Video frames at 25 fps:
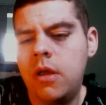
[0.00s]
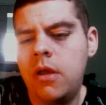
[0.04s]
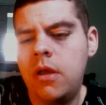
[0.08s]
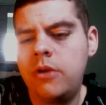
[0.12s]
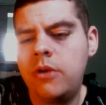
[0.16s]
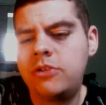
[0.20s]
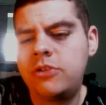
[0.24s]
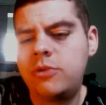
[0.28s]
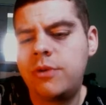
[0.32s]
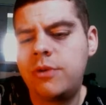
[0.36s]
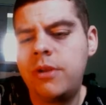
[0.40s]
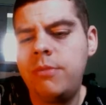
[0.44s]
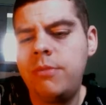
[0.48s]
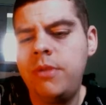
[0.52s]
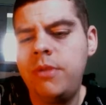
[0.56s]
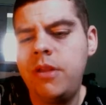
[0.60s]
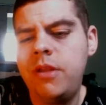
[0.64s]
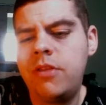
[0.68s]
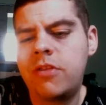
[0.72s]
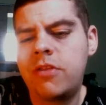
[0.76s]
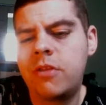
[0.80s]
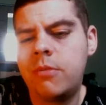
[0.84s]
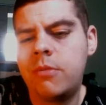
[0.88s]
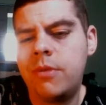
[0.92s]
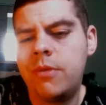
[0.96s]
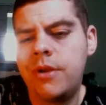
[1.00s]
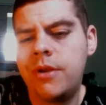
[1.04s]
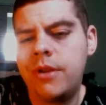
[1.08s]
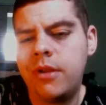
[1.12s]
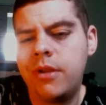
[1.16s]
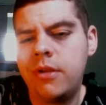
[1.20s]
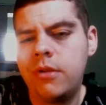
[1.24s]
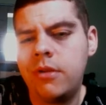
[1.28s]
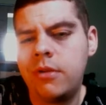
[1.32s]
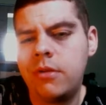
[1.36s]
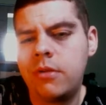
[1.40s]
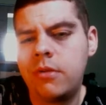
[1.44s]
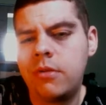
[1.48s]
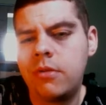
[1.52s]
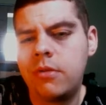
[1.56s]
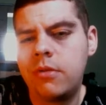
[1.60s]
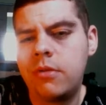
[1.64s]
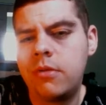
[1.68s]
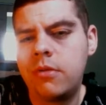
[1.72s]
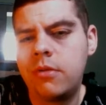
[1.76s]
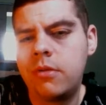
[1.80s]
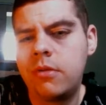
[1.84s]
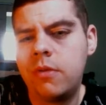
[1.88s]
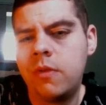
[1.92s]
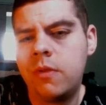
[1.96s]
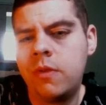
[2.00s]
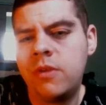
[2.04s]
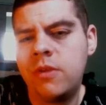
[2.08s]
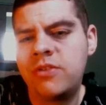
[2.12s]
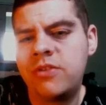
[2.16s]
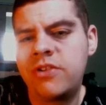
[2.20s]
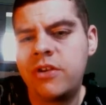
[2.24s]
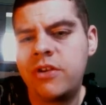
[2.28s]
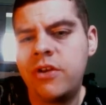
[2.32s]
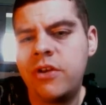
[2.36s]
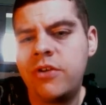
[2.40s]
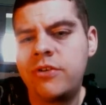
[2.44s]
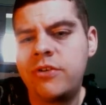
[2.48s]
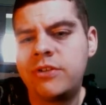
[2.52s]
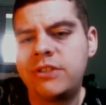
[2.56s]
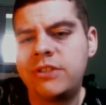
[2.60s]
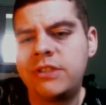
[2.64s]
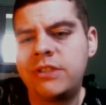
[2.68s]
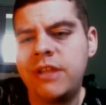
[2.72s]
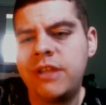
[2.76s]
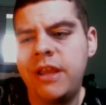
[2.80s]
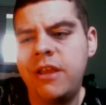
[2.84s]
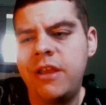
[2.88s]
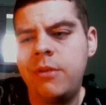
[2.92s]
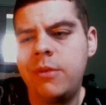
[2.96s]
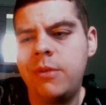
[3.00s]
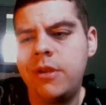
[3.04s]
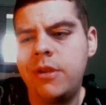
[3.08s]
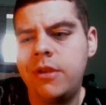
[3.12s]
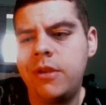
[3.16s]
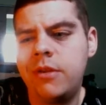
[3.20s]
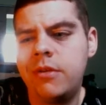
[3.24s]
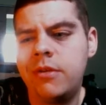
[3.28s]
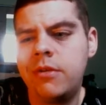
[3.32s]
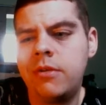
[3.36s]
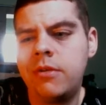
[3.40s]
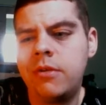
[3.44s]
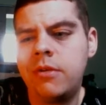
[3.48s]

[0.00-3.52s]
want to meet somebody that's going to understand me and